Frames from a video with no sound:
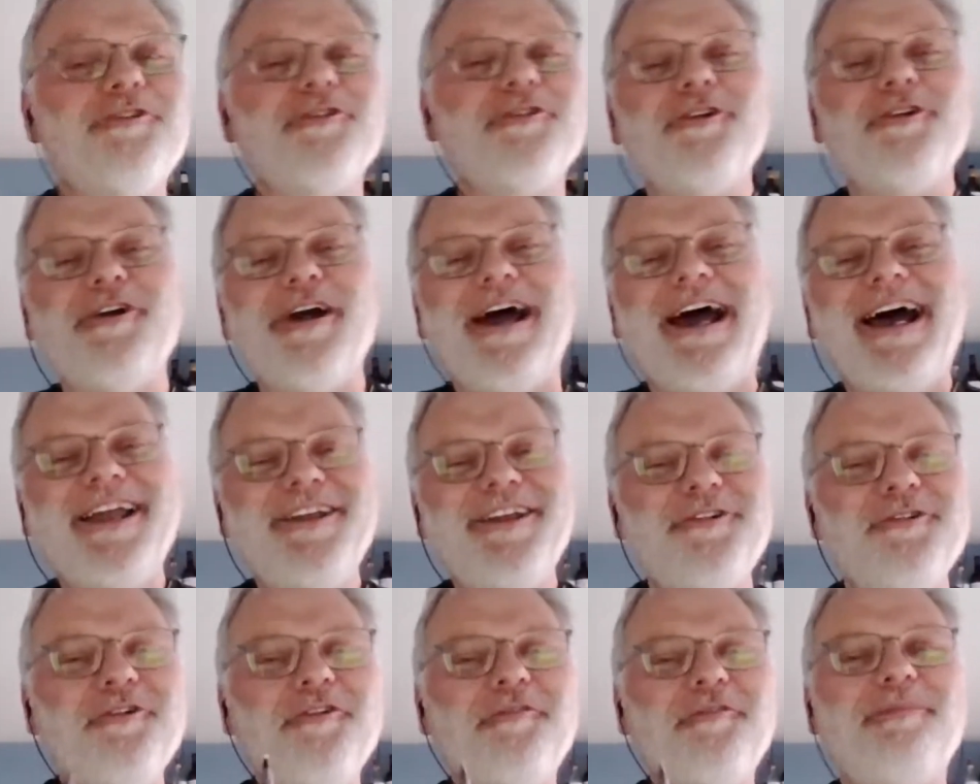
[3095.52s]
so you
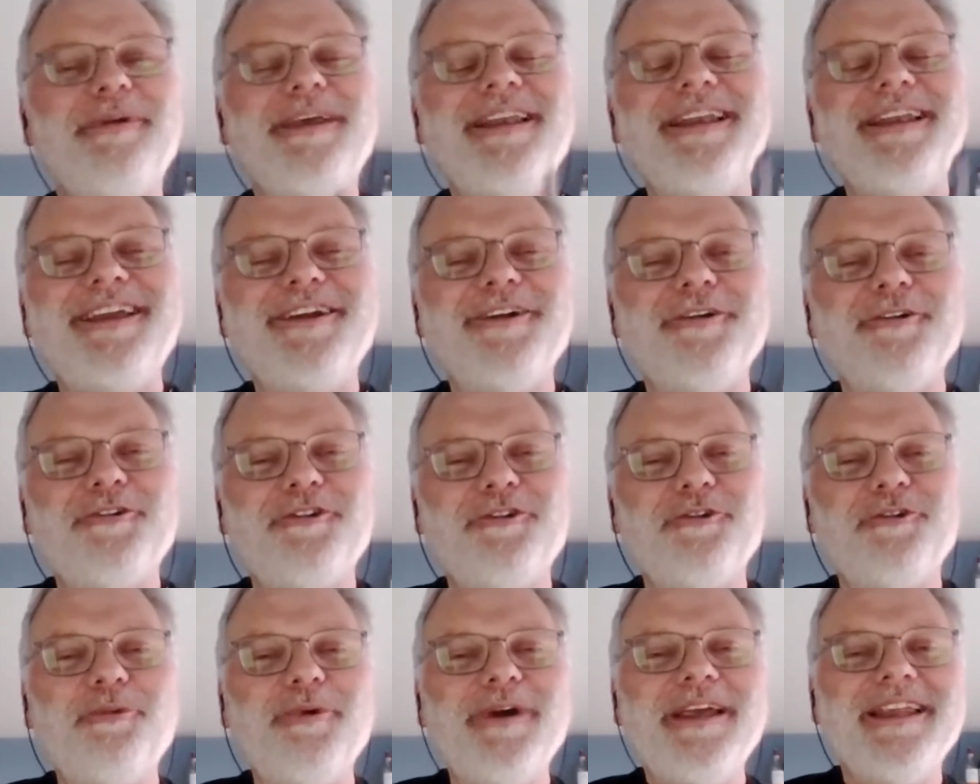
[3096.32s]
had to have been here
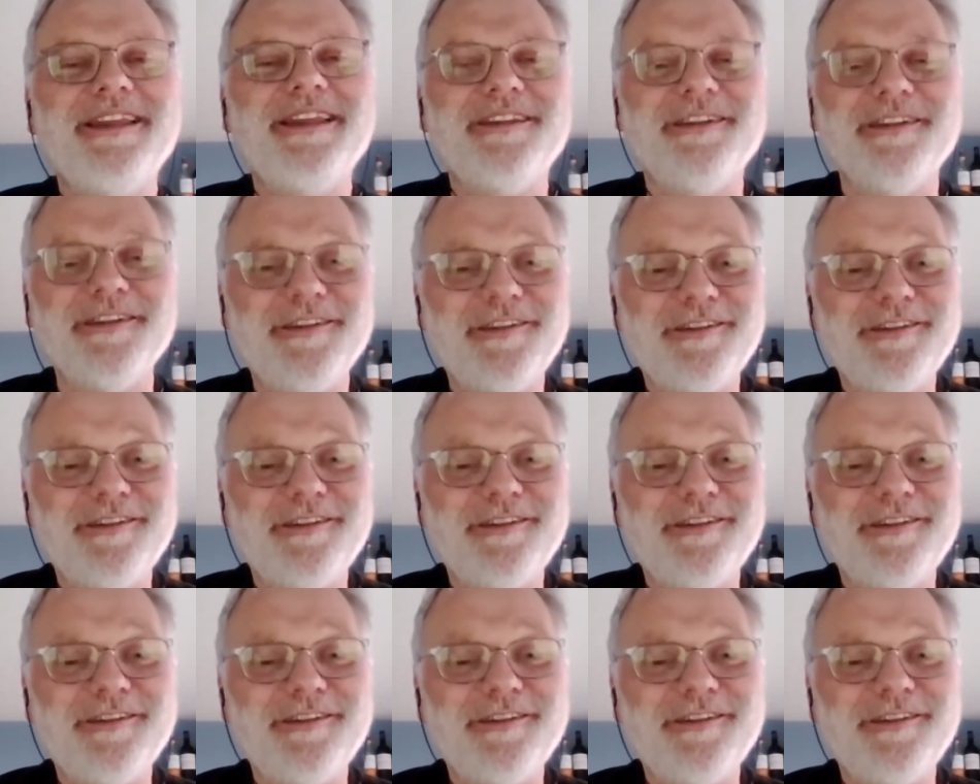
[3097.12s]
to win.